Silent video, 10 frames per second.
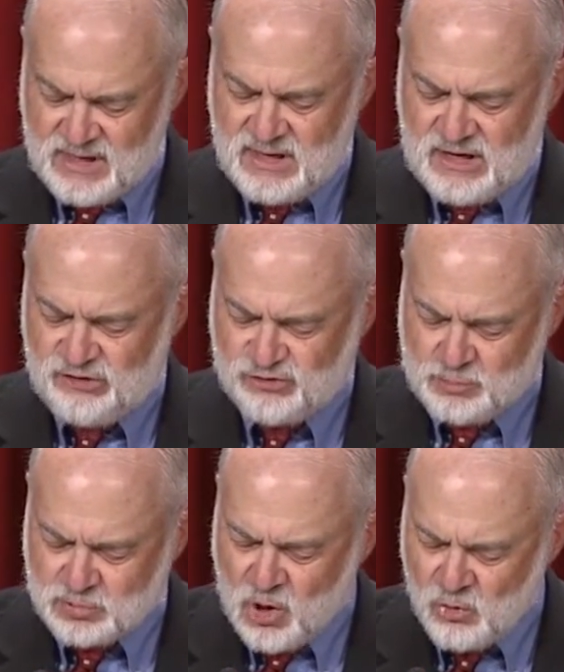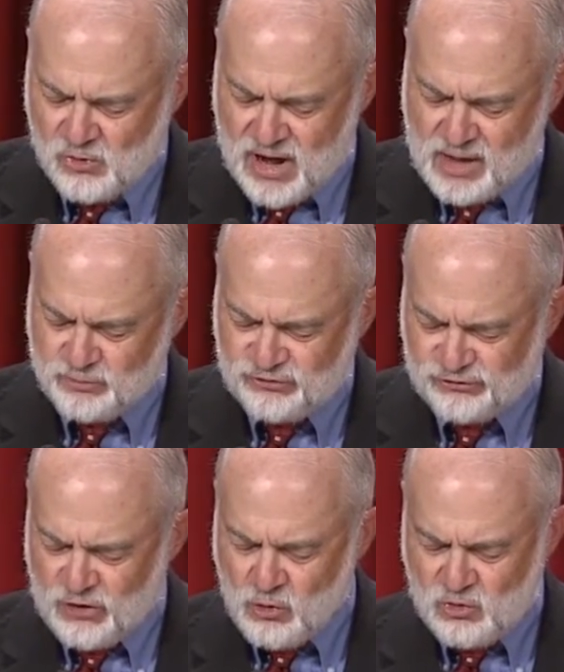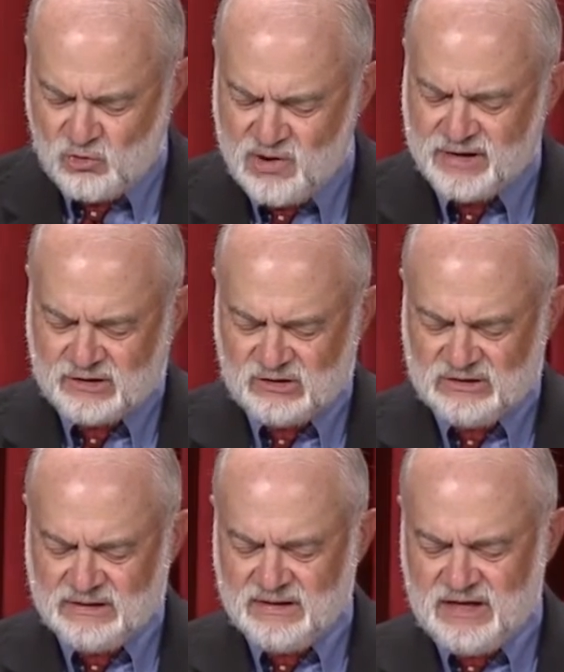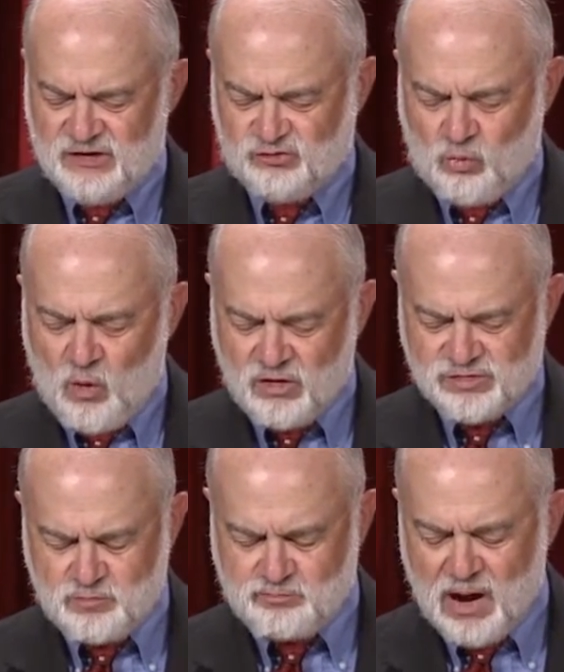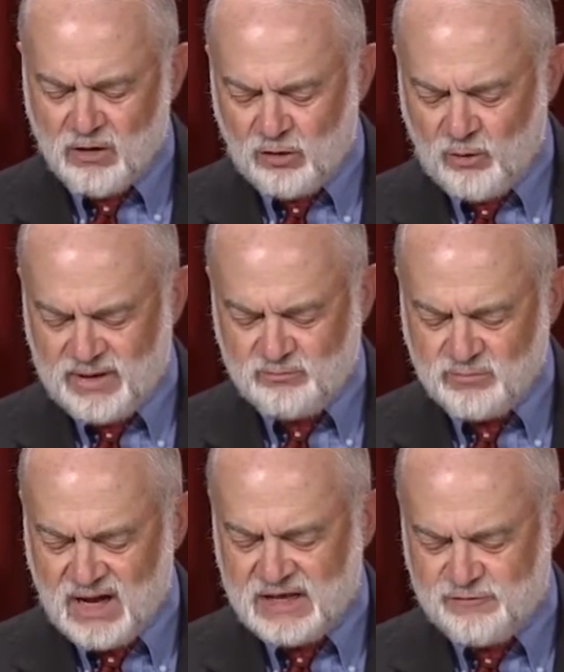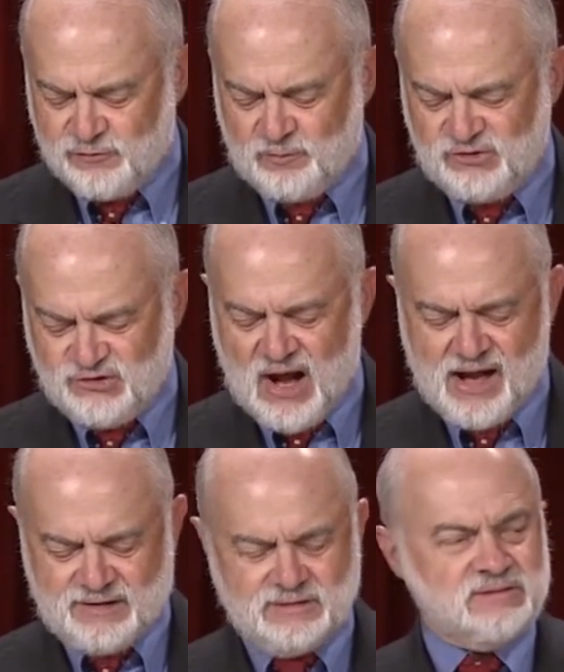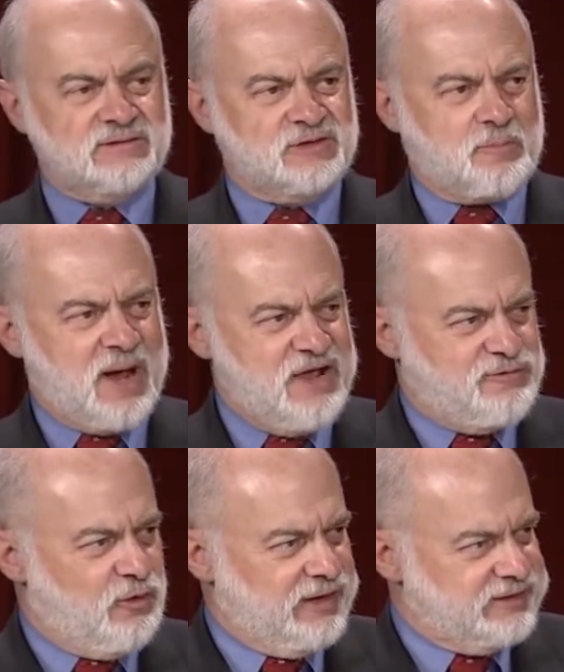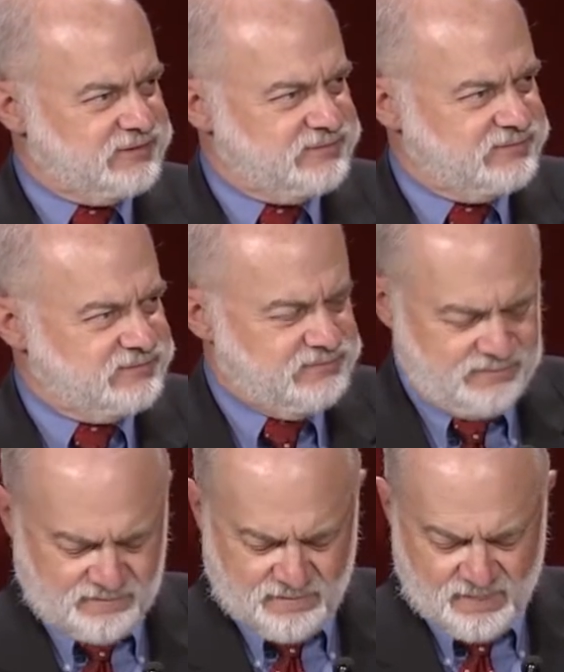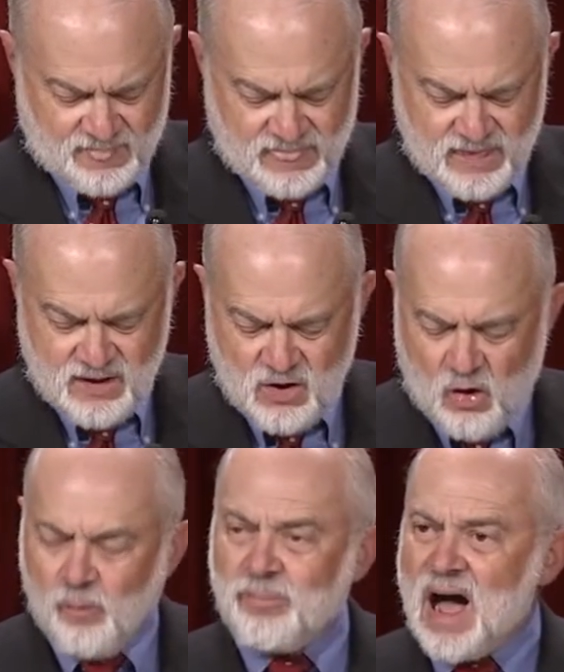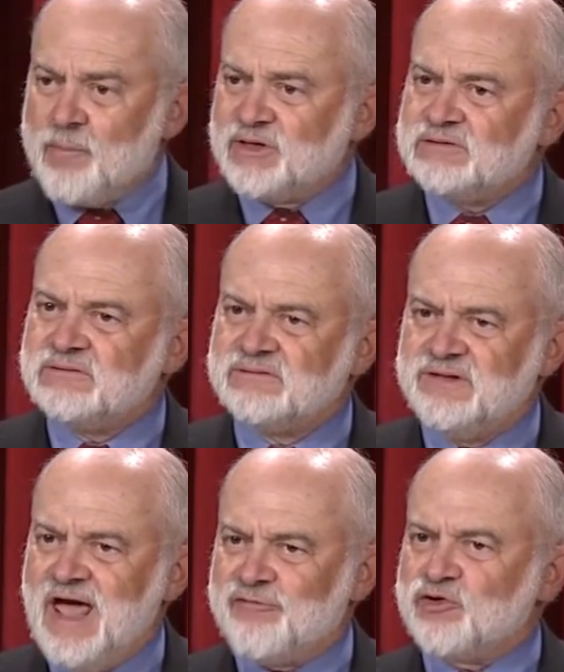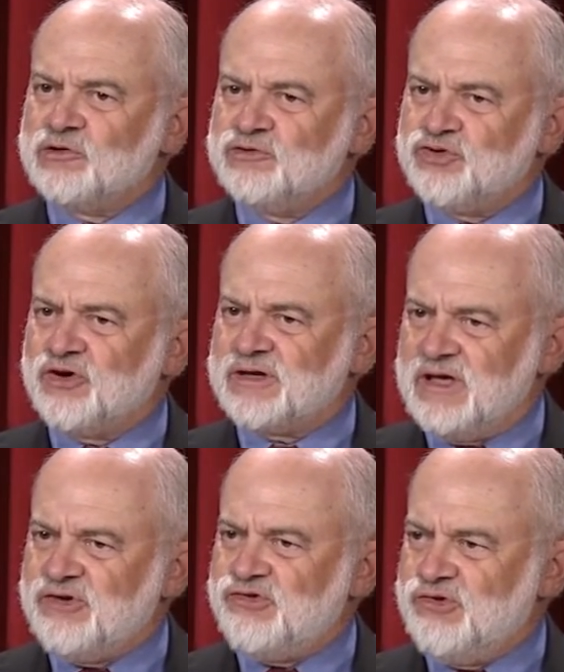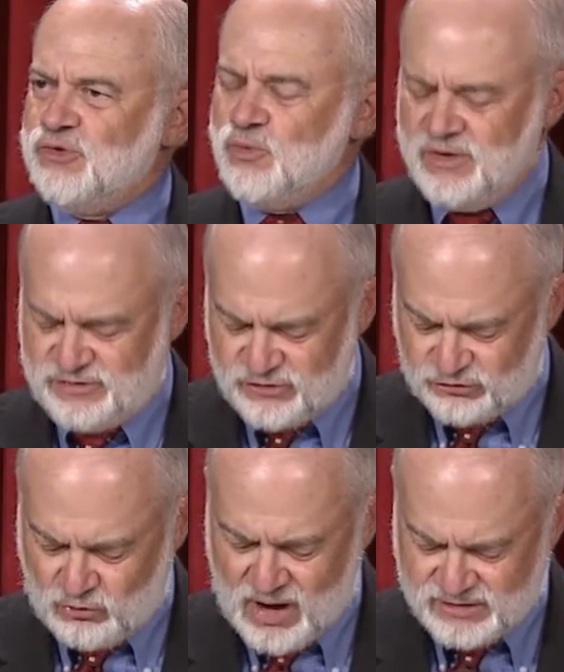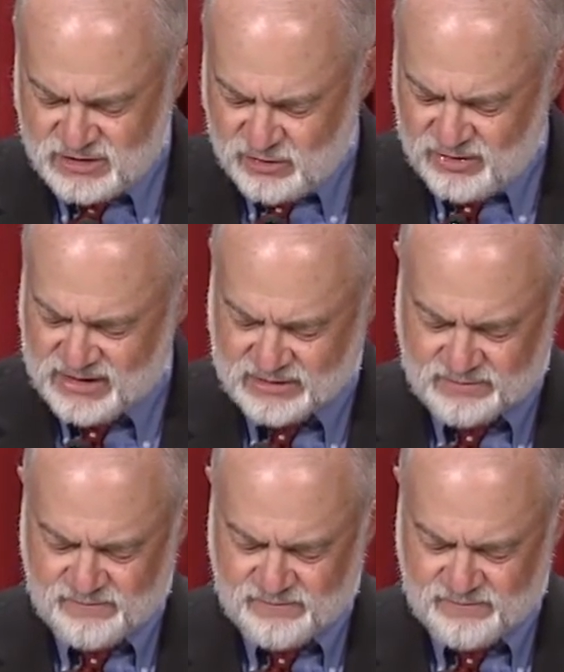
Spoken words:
Is the program so critical it's worth borrowing money from China to pay for it? Obama never took issue with this criterion,